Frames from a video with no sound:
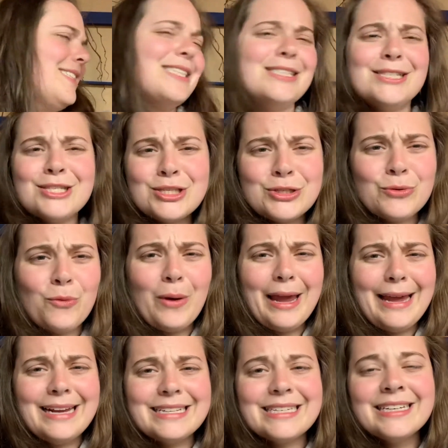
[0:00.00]

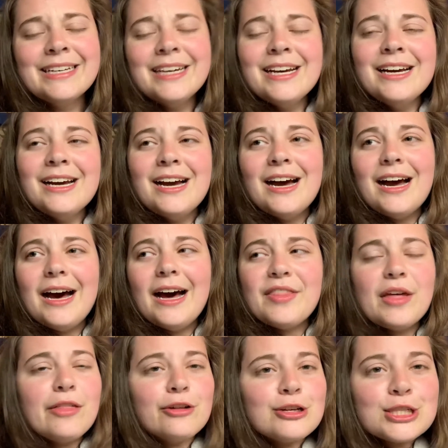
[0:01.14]
Sweet. Then they're